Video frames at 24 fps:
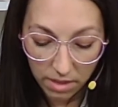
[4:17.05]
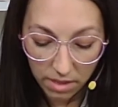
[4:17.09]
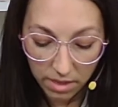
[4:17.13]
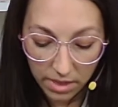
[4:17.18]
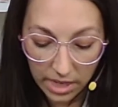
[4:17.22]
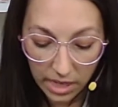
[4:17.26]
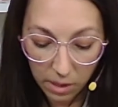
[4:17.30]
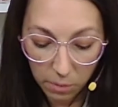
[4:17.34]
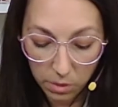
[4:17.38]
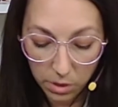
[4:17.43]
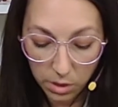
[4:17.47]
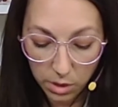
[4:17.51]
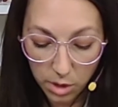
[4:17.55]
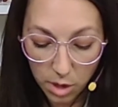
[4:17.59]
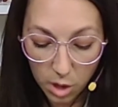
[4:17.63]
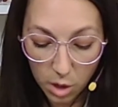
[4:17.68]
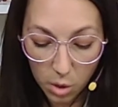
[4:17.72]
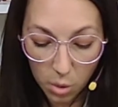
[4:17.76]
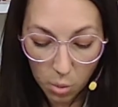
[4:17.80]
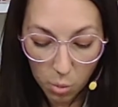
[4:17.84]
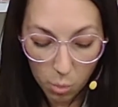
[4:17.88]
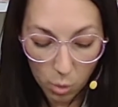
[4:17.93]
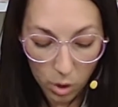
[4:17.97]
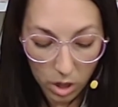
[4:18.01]
There was no
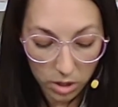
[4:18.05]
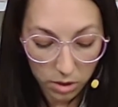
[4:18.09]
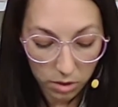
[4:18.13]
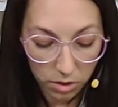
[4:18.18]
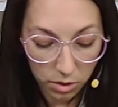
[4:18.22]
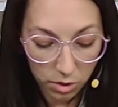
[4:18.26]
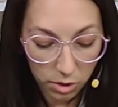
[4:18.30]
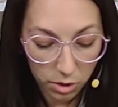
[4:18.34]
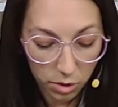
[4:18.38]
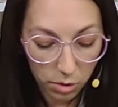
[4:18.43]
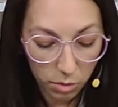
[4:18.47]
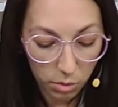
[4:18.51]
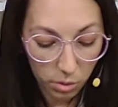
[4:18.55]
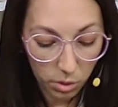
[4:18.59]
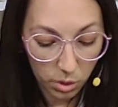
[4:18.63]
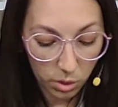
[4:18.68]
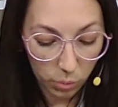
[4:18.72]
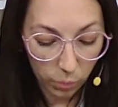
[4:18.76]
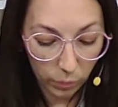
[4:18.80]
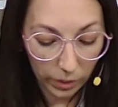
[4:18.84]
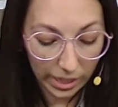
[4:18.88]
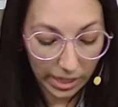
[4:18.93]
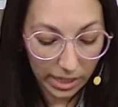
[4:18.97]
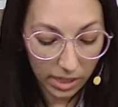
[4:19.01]
1, 2,
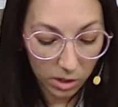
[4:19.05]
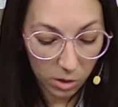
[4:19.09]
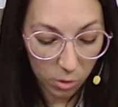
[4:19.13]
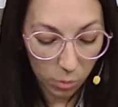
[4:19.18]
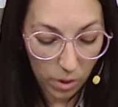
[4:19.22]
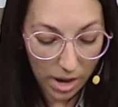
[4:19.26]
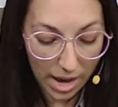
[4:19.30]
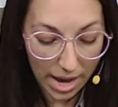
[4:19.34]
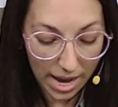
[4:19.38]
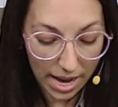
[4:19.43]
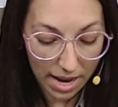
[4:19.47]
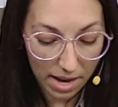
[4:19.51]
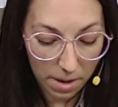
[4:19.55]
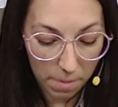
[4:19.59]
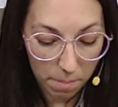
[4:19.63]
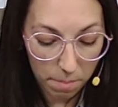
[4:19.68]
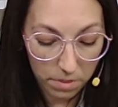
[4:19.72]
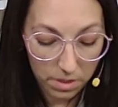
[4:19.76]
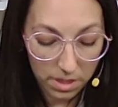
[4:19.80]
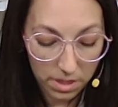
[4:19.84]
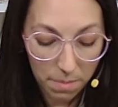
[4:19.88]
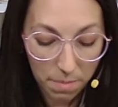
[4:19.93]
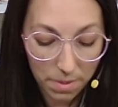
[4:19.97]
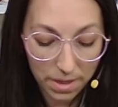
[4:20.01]
3 and away,
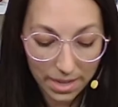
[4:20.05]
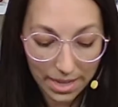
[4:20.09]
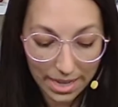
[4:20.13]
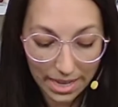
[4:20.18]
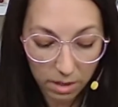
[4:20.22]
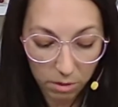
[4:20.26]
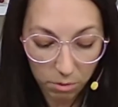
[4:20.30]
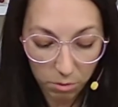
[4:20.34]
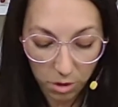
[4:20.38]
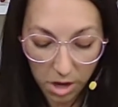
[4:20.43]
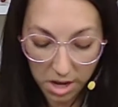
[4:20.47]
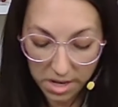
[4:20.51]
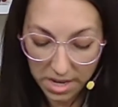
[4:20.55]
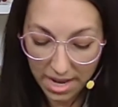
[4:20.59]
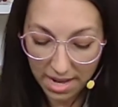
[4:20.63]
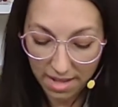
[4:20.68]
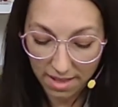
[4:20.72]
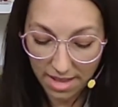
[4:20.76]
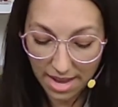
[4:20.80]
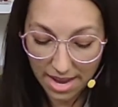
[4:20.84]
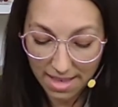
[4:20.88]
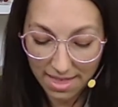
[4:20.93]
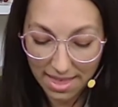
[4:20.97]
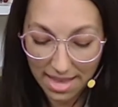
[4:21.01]
but they began running
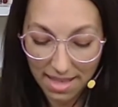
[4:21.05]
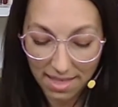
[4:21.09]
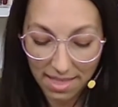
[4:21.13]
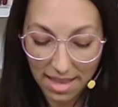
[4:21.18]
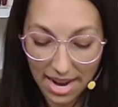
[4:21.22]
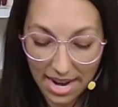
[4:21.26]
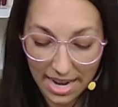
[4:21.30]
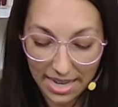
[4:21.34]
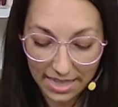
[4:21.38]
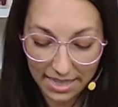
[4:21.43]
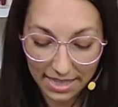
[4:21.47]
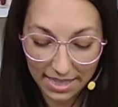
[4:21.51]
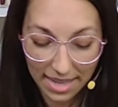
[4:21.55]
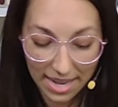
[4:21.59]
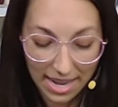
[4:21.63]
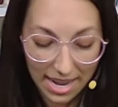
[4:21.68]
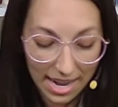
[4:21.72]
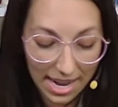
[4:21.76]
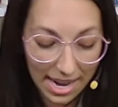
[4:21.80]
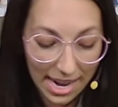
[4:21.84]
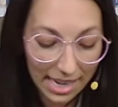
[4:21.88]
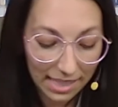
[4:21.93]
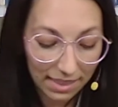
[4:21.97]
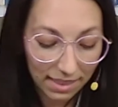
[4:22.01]
like they liked,
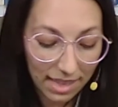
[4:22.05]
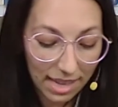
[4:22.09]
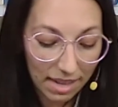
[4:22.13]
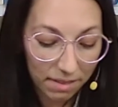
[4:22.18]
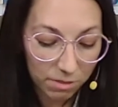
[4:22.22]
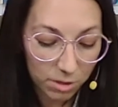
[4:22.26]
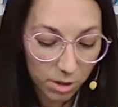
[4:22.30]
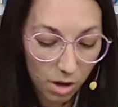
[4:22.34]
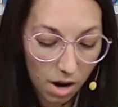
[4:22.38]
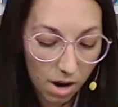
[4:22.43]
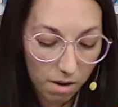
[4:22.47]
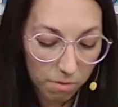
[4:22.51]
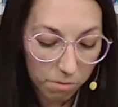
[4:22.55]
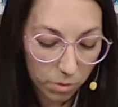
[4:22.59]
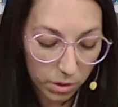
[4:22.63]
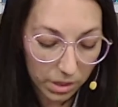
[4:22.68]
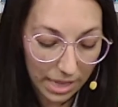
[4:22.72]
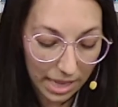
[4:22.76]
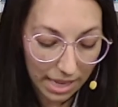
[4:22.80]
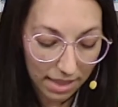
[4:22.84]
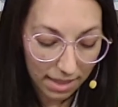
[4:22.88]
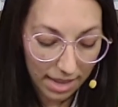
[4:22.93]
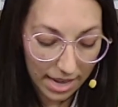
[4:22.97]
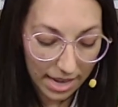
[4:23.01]
and left off when
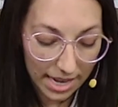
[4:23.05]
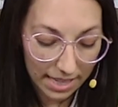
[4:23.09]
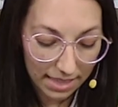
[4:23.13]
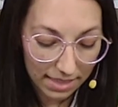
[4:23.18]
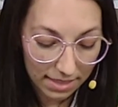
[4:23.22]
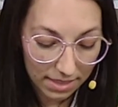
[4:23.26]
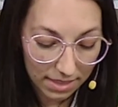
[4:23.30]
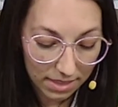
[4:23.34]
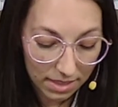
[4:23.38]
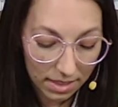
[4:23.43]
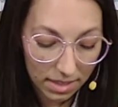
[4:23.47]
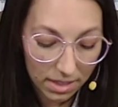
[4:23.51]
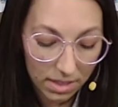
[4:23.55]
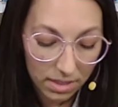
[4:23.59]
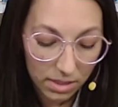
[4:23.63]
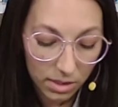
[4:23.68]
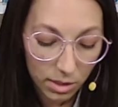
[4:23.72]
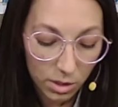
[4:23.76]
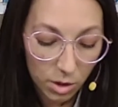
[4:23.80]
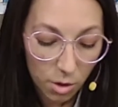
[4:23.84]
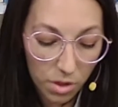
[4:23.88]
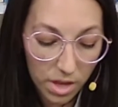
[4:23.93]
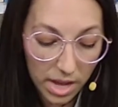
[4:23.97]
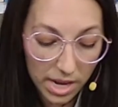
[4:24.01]
they liked,
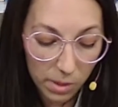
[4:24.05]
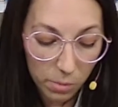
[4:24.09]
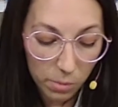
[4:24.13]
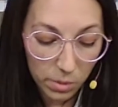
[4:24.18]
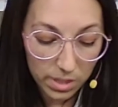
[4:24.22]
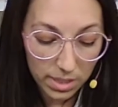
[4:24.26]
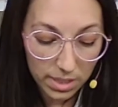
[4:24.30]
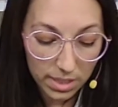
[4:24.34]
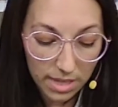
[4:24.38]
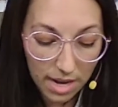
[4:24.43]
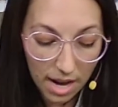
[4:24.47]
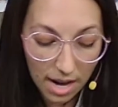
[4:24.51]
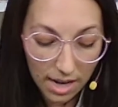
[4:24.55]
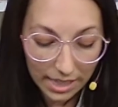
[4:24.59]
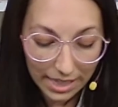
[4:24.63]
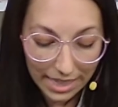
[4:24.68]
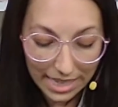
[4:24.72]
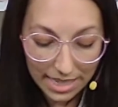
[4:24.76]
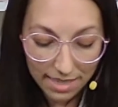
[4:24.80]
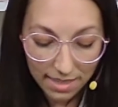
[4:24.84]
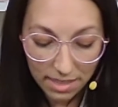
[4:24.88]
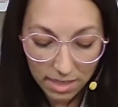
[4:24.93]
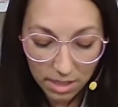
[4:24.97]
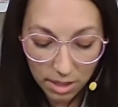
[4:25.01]
so that it was not
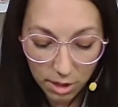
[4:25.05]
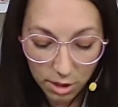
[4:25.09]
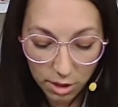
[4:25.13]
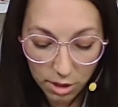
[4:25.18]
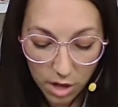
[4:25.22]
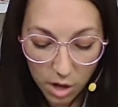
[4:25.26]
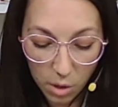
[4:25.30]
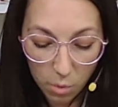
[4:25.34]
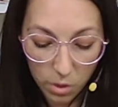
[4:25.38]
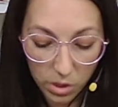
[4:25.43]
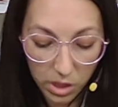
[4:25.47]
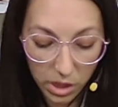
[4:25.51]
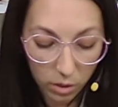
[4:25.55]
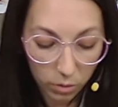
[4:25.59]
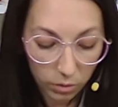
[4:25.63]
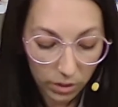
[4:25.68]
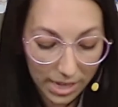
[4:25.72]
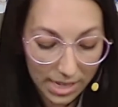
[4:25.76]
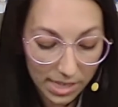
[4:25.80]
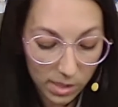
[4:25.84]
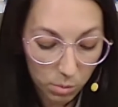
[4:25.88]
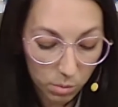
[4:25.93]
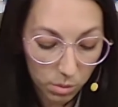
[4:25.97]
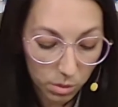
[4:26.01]
easy to know when the
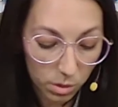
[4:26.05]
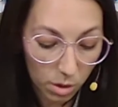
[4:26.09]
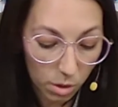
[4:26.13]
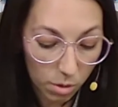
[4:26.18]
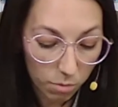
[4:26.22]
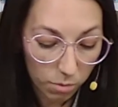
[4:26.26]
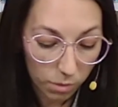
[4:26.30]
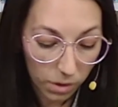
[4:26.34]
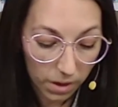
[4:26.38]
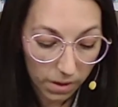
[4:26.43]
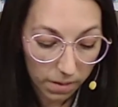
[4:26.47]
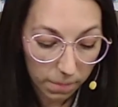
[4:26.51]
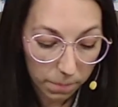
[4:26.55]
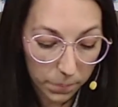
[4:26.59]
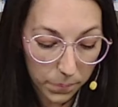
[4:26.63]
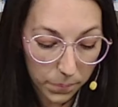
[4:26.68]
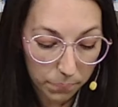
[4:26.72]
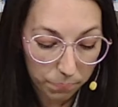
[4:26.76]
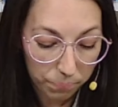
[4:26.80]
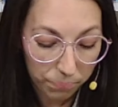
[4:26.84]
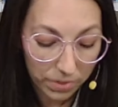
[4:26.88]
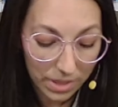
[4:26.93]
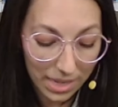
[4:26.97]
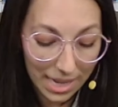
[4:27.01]
race was over.
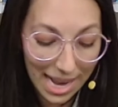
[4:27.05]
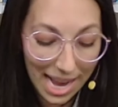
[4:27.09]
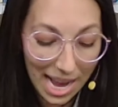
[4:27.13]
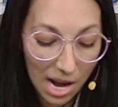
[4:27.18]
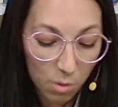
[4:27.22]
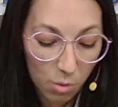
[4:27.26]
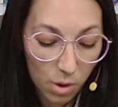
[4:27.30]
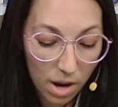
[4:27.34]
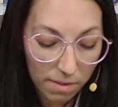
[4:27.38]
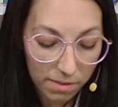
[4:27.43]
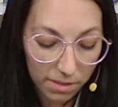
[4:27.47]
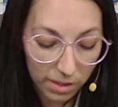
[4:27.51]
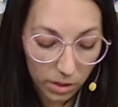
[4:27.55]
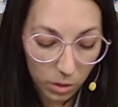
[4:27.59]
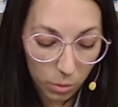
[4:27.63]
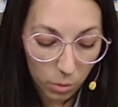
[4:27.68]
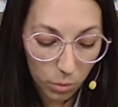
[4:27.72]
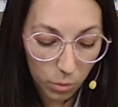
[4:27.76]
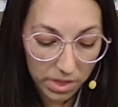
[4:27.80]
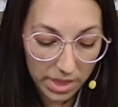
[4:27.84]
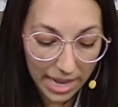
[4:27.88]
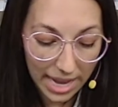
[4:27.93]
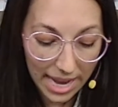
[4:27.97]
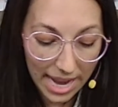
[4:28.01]
However,
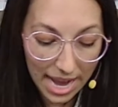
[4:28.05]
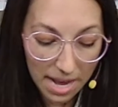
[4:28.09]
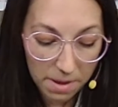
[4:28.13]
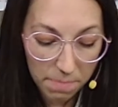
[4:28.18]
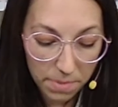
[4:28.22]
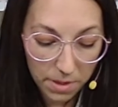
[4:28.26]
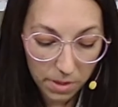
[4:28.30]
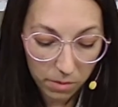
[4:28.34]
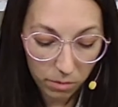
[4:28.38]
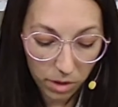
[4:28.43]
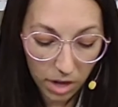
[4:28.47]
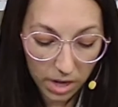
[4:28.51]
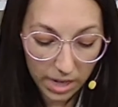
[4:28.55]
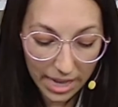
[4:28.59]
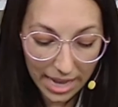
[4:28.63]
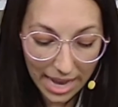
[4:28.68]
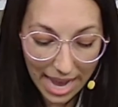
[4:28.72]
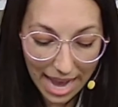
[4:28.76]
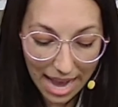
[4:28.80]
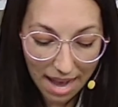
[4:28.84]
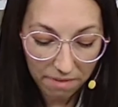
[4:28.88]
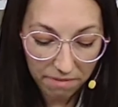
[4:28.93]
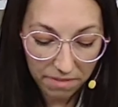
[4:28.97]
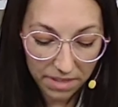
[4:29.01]
when they had been running
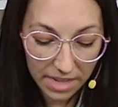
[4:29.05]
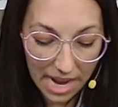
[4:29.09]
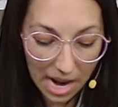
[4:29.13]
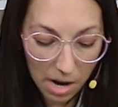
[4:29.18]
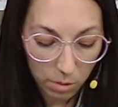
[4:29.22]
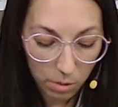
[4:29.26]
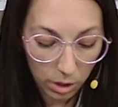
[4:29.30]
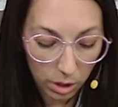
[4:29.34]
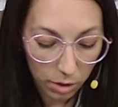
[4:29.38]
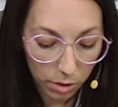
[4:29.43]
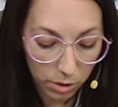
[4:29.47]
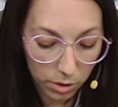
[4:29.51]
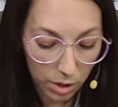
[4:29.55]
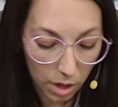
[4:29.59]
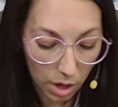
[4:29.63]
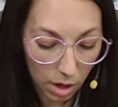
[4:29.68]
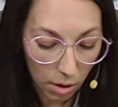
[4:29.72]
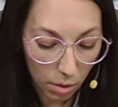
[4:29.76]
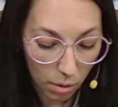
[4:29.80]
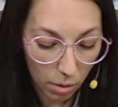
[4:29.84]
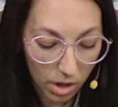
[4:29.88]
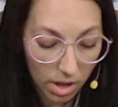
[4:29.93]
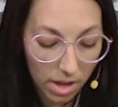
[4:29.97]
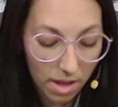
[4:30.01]
half an hour or
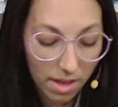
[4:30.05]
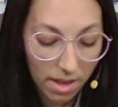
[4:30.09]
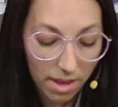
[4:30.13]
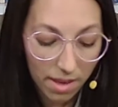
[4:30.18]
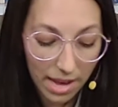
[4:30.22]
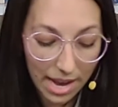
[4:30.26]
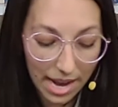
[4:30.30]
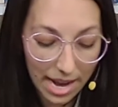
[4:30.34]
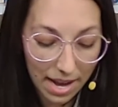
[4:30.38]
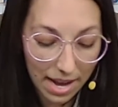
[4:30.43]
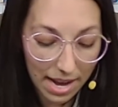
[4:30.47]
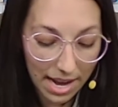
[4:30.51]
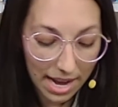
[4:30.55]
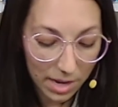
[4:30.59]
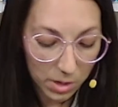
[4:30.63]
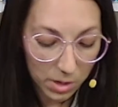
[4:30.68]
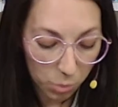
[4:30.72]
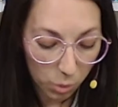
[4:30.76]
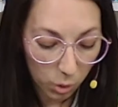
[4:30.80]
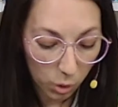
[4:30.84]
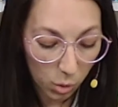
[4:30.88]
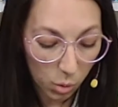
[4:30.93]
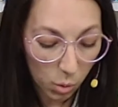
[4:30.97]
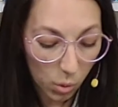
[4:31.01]
so, and
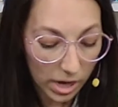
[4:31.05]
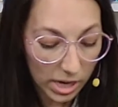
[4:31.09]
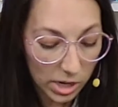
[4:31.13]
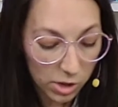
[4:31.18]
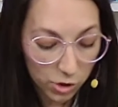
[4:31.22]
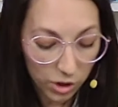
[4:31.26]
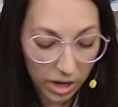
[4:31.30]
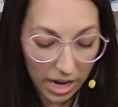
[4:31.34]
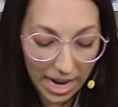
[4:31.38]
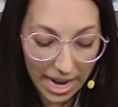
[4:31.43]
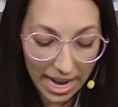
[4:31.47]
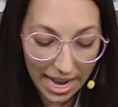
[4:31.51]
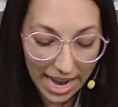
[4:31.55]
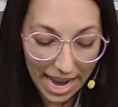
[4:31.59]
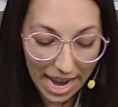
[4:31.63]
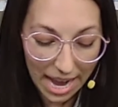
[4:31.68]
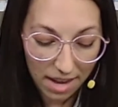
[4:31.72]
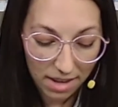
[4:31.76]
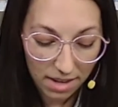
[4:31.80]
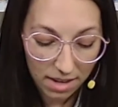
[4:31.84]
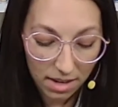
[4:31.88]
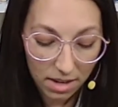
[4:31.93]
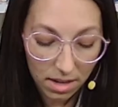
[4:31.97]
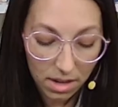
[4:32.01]
were quite dry
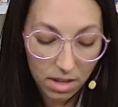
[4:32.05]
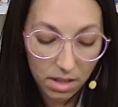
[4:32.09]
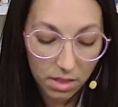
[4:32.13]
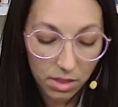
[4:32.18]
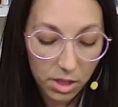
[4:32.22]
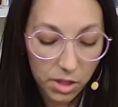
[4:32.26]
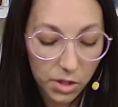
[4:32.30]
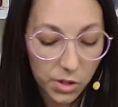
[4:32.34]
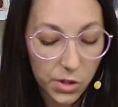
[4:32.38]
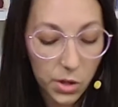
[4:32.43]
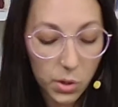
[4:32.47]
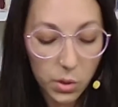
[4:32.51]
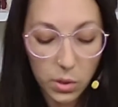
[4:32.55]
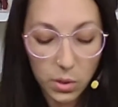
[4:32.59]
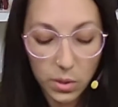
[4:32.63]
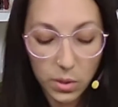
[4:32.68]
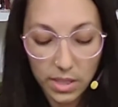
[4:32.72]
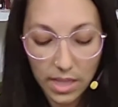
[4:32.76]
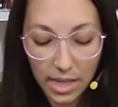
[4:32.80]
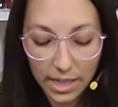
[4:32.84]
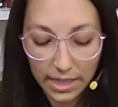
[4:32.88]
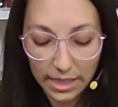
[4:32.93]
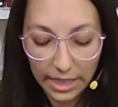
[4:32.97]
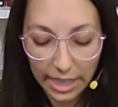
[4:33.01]
again, the Dodo
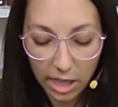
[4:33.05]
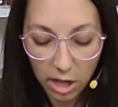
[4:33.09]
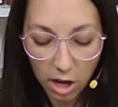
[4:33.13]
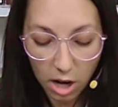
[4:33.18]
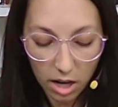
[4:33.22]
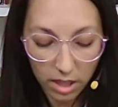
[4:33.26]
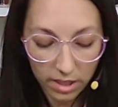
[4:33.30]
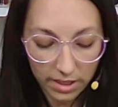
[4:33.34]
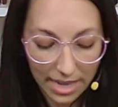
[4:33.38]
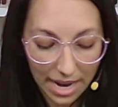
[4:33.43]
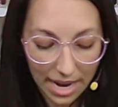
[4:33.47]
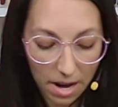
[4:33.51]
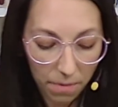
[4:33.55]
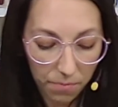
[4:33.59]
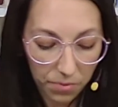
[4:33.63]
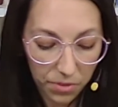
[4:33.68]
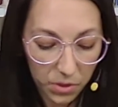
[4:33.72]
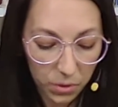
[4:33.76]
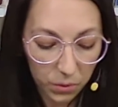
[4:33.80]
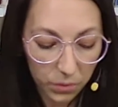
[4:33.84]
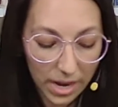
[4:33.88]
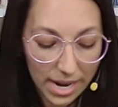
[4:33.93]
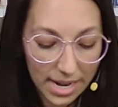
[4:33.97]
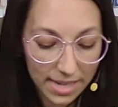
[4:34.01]
suddenly called out,
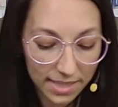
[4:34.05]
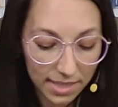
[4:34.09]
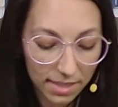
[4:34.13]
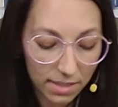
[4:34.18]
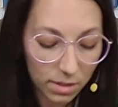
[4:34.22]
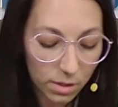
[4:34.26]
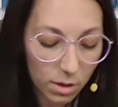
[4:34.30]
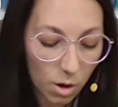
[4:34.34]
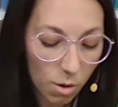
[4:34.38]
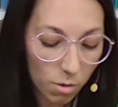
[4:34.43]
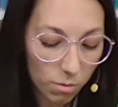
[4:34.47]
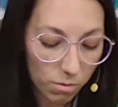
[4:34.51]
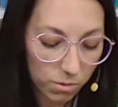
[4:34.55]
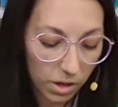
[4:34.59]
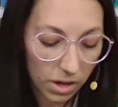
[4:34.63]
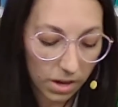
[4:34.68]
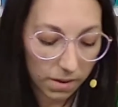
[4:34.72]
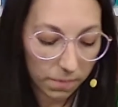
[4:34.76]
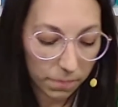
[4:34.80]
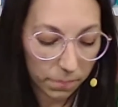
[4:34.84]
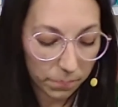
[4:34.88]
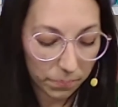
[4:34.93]
'The race is over!'